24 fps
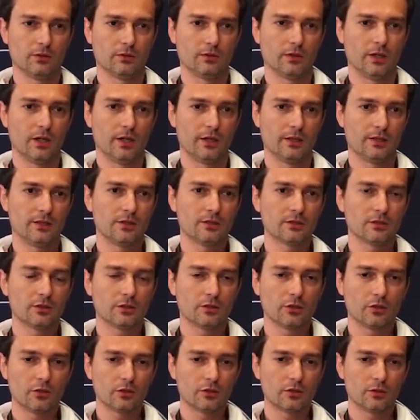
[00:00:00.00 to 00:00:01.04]
I did
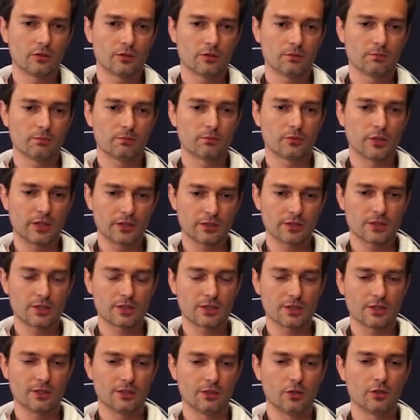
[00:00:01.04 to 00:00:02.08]
not
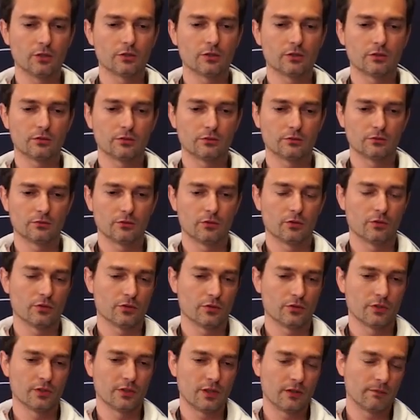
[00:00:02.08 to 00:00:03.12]
practice a lot
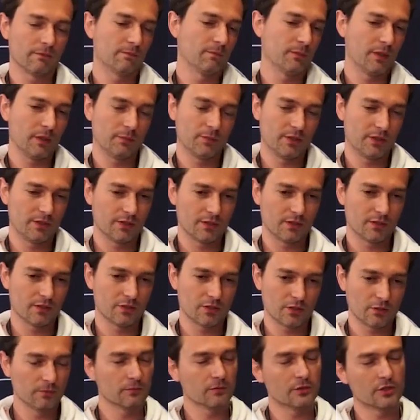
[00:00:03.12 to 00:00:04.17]
or enough maybe in
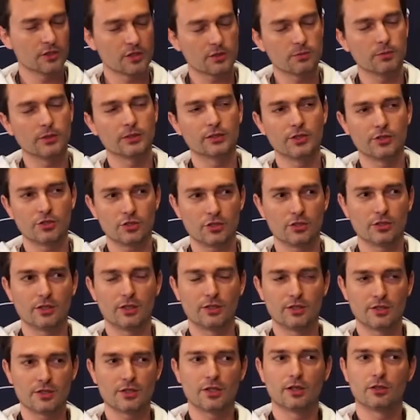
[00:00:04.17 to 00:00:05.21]
software exploitation. I
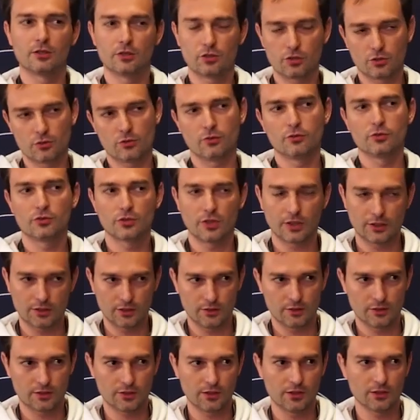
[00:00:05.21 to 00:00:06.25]
decided to go directly
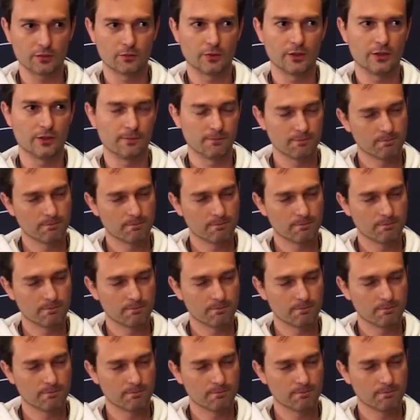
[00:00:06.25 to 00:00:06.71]
in hardware.